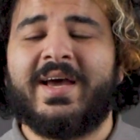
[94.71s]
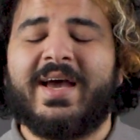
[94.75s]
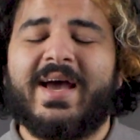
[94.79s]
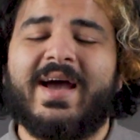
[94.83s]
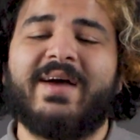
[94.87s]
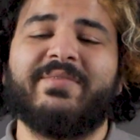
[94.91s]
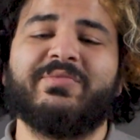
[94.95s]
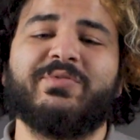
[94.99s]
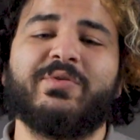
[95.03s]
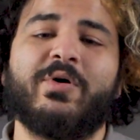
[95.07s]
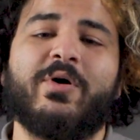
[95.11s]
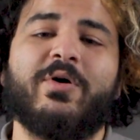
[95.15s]

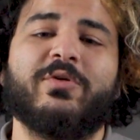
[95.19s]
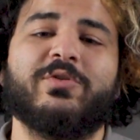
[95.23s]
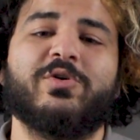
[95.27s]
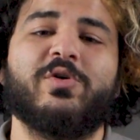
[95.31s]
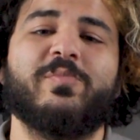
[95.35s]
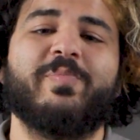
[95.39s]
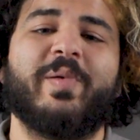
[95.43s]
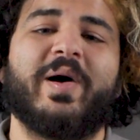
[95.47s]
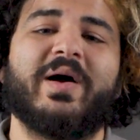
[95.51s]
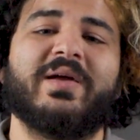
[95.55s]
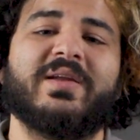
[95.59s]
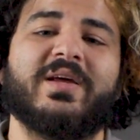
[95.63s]
After all,
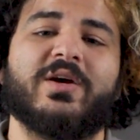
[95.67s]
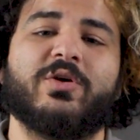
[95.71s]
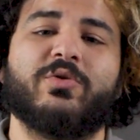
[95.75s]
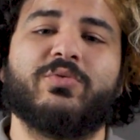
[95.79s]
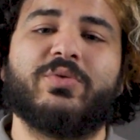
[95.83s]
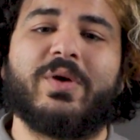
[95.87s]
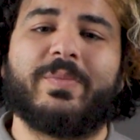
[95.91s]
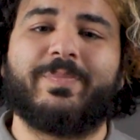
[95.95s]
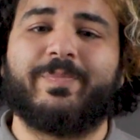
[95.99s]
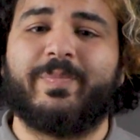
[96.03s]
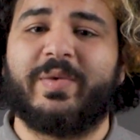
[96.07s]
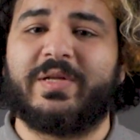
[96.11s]
you buy the
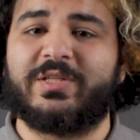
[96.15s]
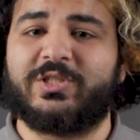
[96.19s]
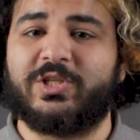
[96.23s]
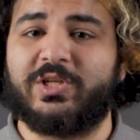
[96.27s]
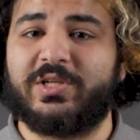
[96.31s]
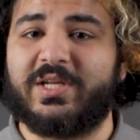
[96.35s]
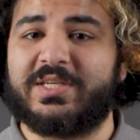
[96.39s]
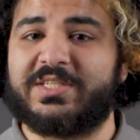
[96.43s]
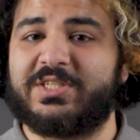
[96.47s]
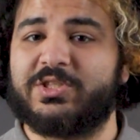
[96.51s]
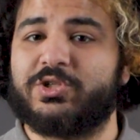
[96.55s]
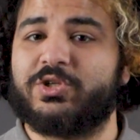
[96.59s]
equipment to
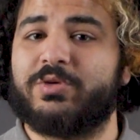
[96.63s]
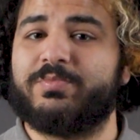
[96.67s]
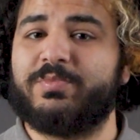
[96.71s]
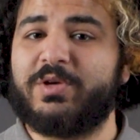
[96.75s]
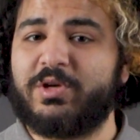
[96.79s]
listen to